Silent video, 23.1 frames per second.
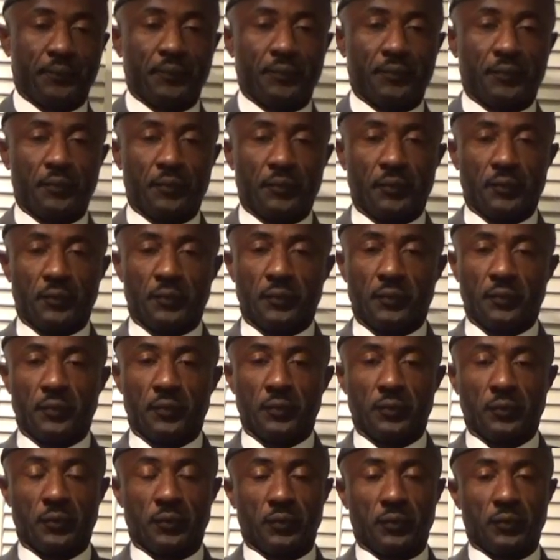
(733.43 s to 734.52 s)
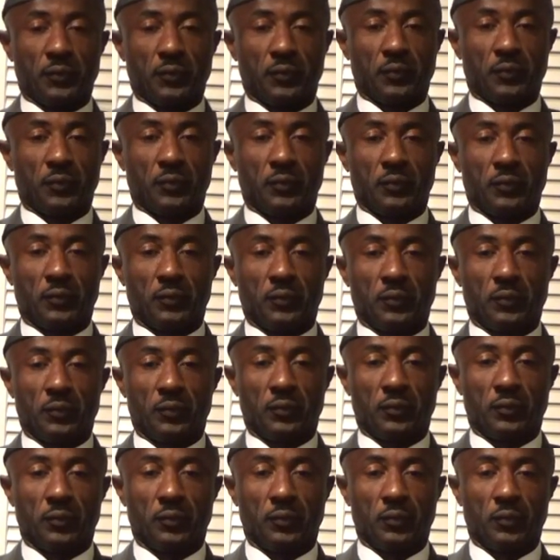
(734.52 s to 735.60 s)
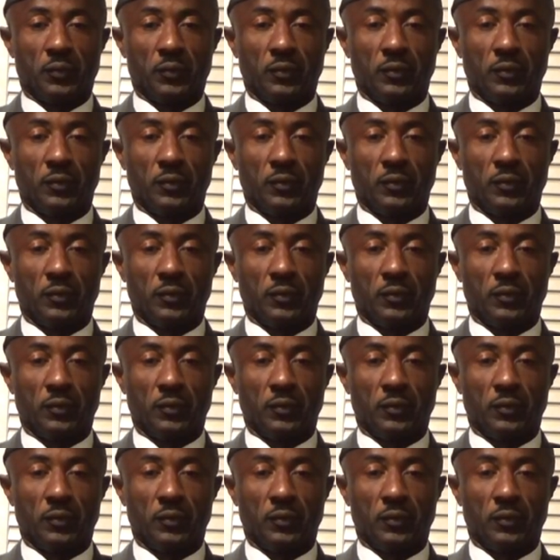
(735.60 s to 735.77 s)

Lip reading: [no speech]